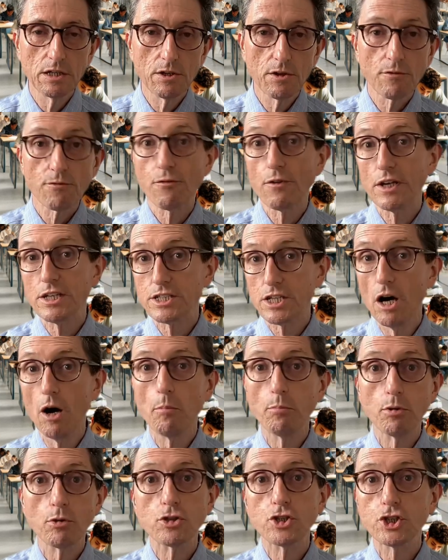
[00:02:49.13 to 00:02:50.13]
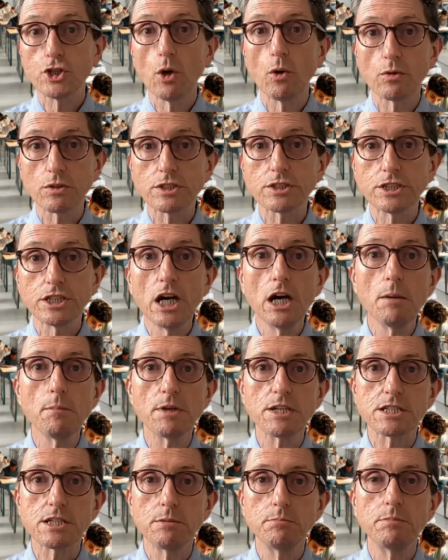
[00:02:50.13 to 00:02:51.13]
for example,
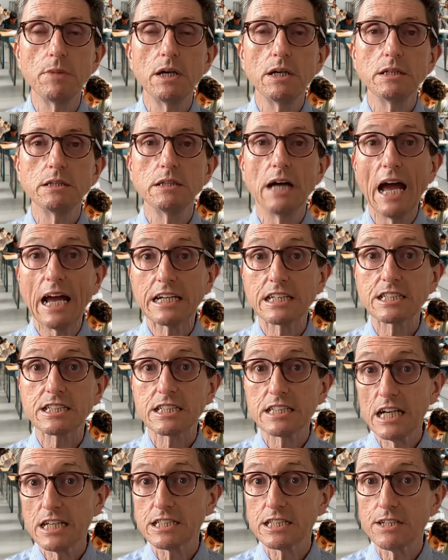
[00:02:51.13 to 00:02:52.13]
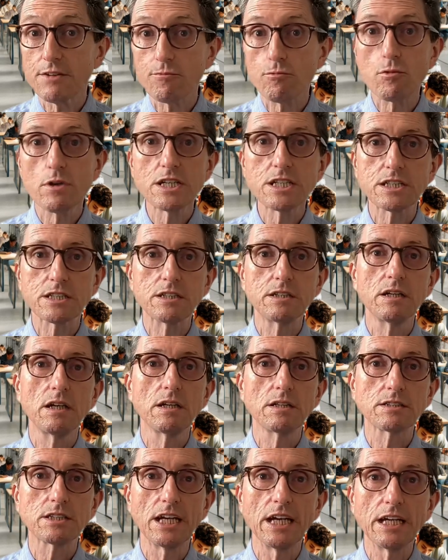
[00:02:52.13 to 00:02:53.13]
short-termism, excessive
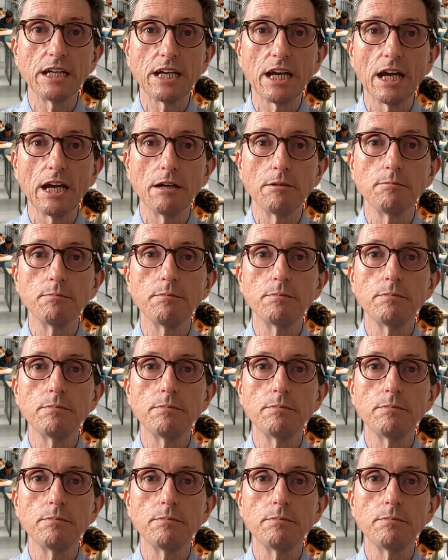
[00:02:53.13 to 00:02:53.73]
risk-taking,